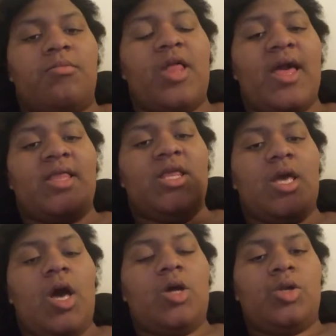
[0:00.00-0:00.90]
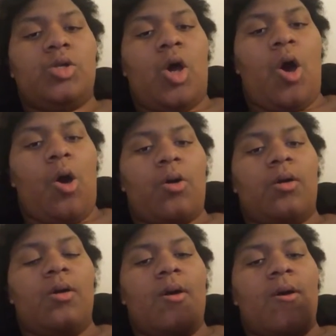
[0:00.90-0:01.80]
play the
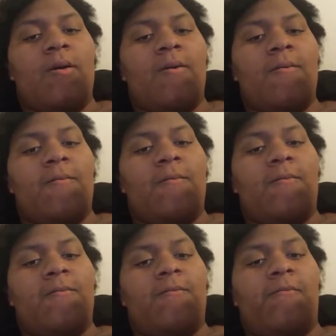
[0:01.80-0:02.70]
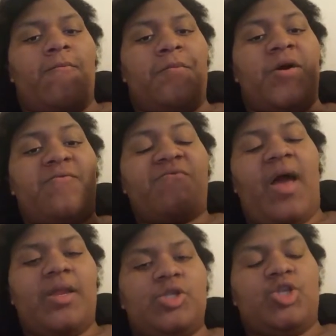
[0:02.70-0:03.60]
underdog but
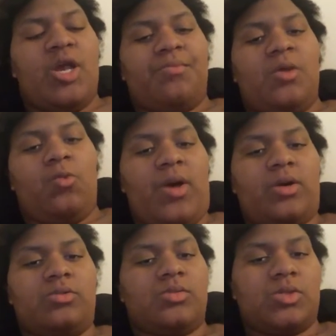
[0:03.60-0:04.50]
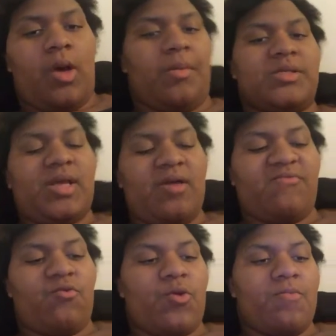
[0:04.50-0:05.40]
fighting champion well. So I'm
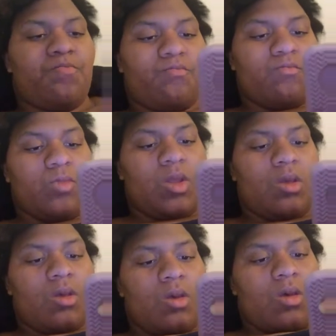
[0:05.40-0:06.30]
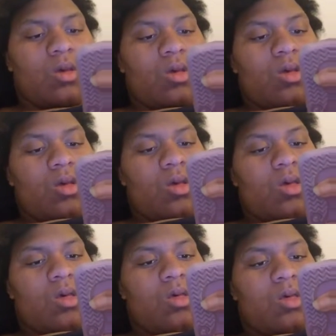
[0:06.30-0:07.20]
excited for it.
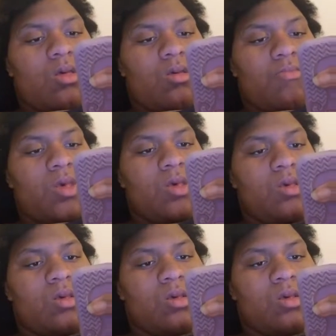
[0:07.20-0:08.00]
Um,